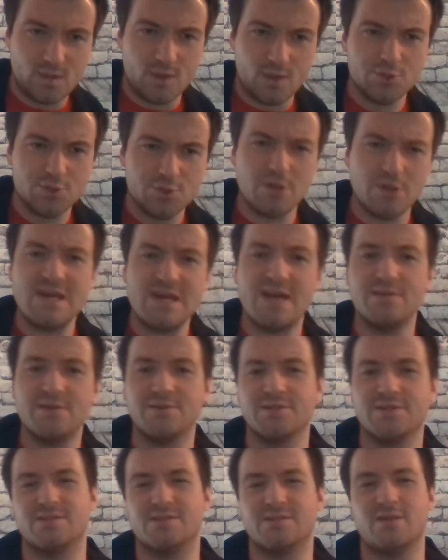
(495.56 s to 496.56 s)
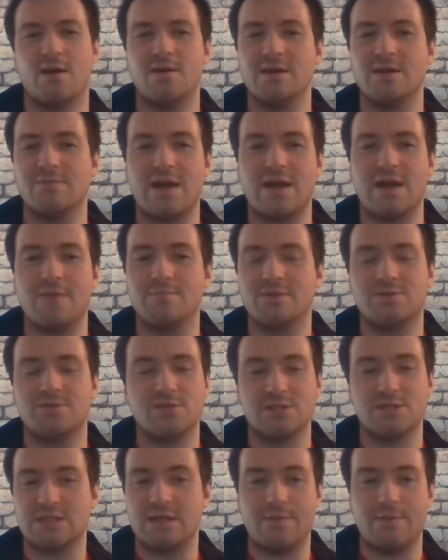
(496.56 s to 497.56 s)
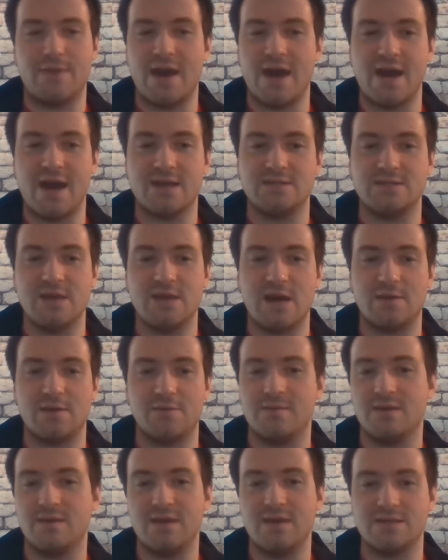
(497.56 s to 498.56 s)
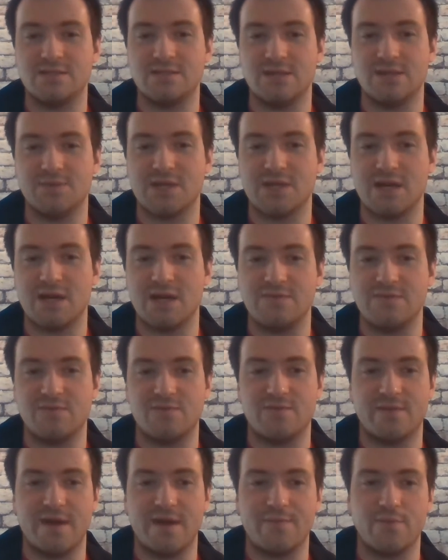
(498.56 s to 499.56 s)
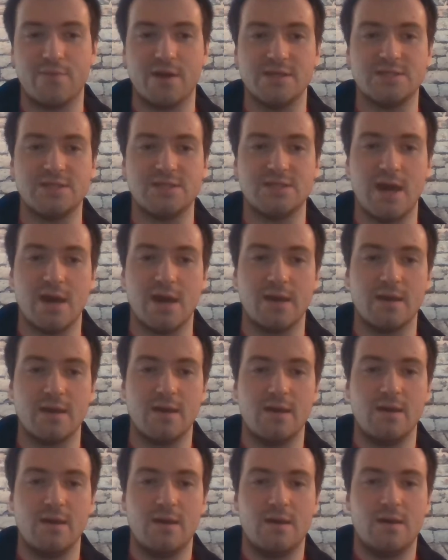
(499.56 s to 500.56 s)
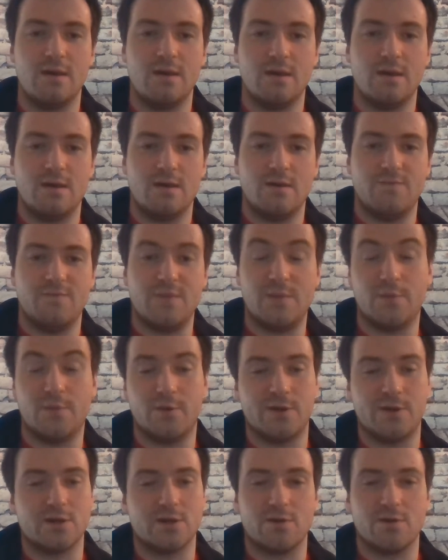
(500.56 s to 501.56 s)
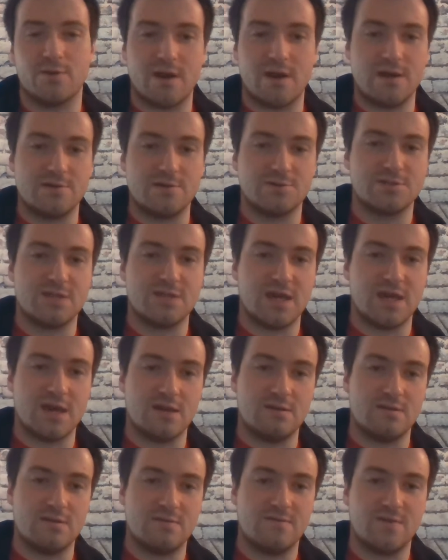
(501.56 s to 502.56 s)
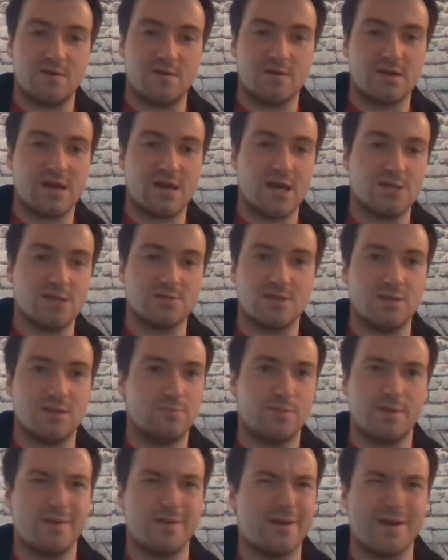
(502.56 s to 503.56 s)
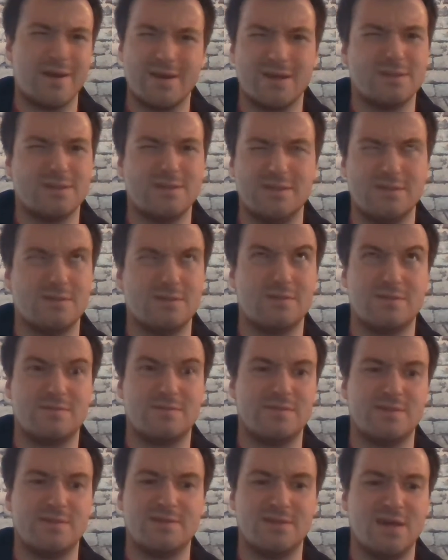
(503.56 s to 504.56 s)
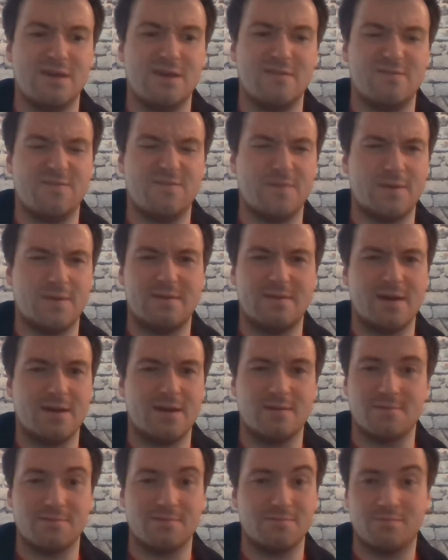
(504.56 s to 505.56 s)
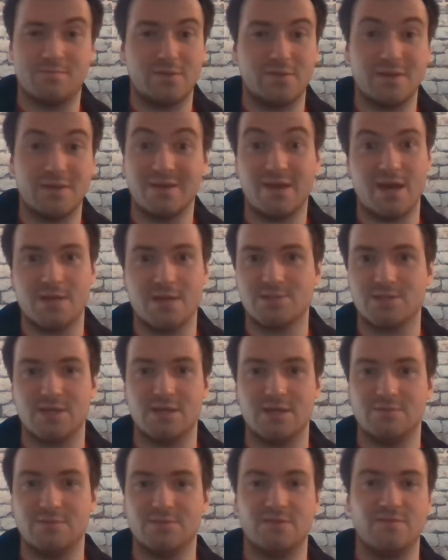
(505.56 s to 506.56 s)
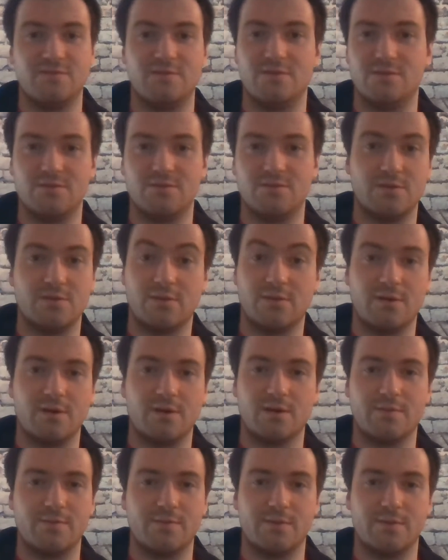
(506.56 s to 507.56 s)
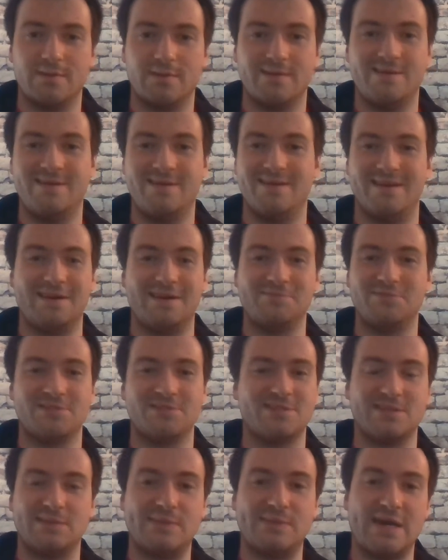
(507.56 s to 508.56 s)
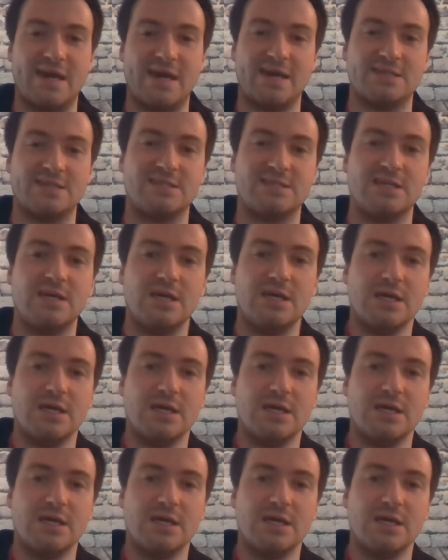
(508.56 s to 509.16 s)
Troy Daniels is starting, but I'm just going to pass. I don't think he has the upside even for that price tag. If people want to go there, I understand. If you're a cash game player, I guess he's safe, but I don't play cash games. If you do, good luck, but I'm just going to pass.